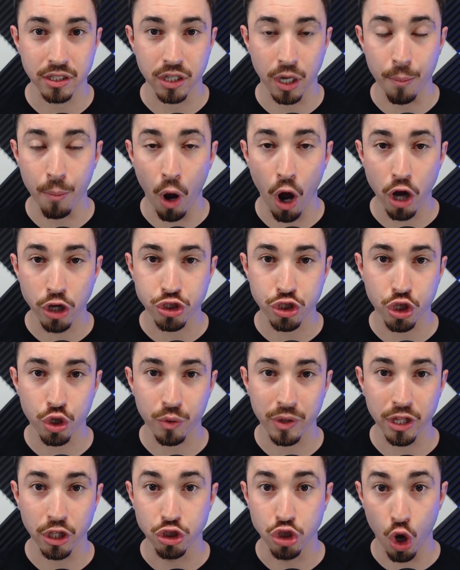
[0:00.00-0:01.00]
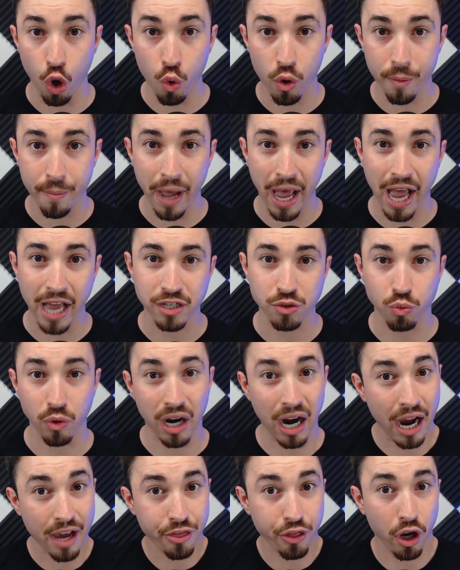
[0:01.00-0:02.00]
Camacho and Latuna match where
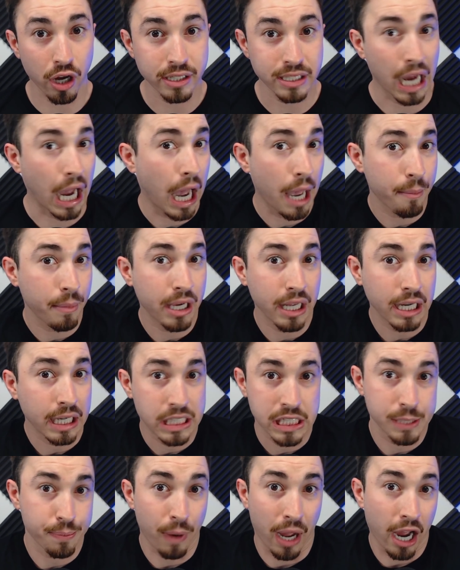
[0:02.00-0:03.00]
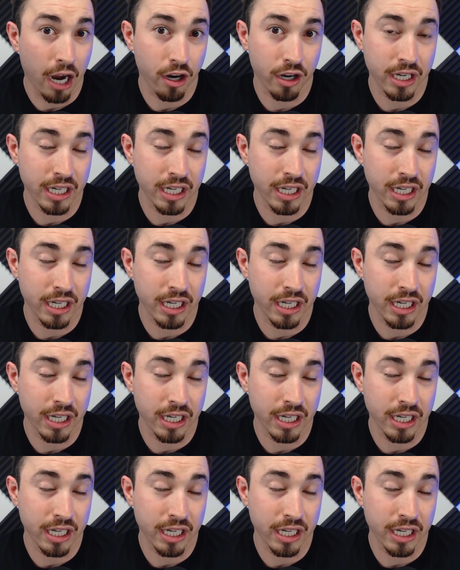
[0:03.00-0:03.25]
I thought time had expired.